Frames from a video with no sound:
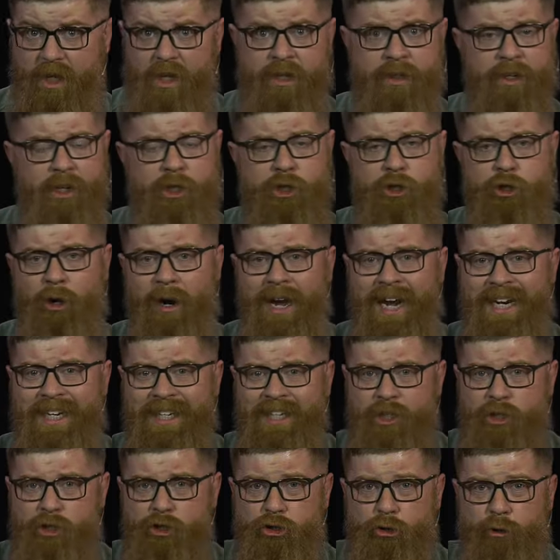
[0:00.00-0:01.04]
They're trying
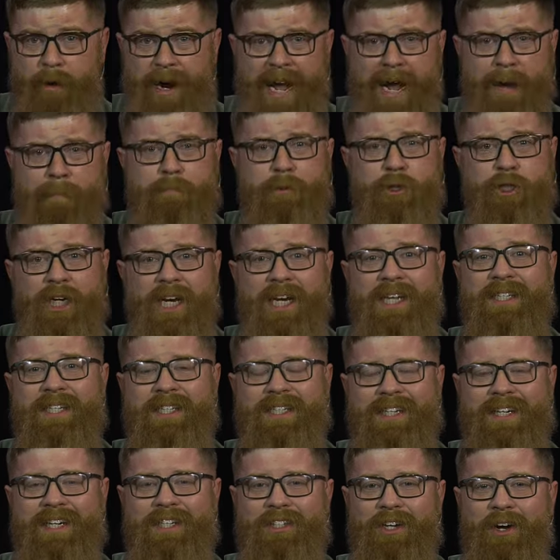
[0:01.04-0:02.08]
to trap
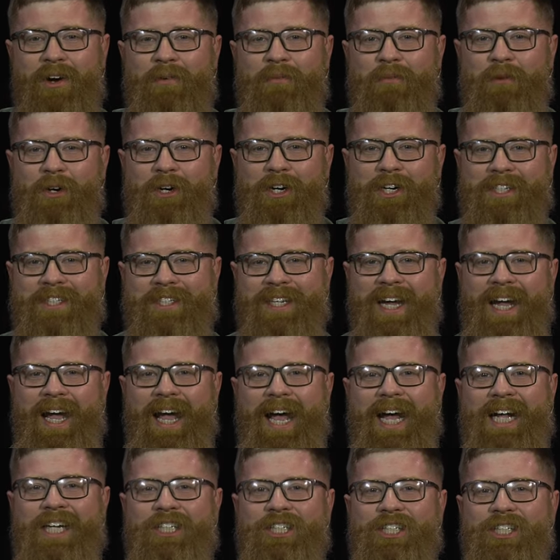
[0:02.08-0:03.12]
Jesus in his own words,
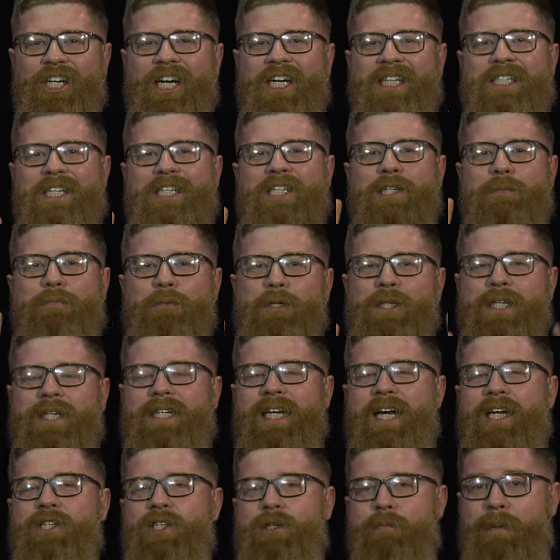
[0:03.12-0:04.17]
and Jesus has put the
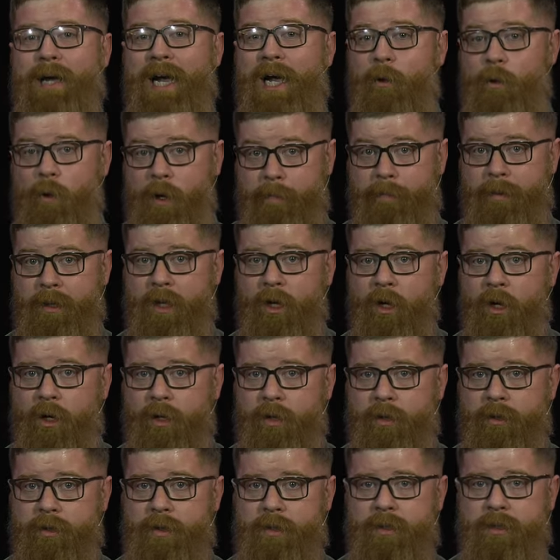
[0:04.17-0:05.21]
tension back where it
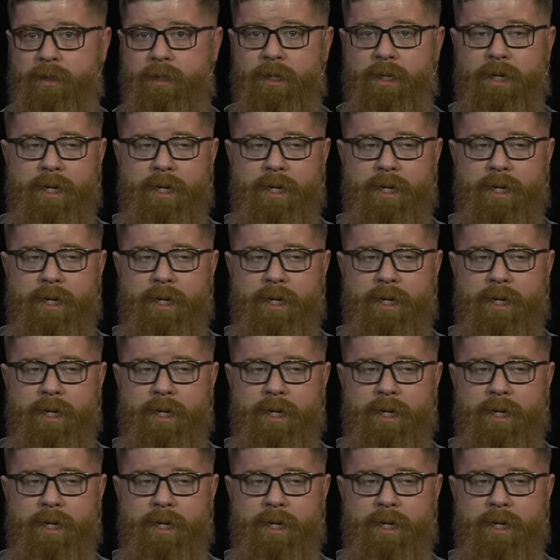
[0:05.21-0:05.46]
belongs.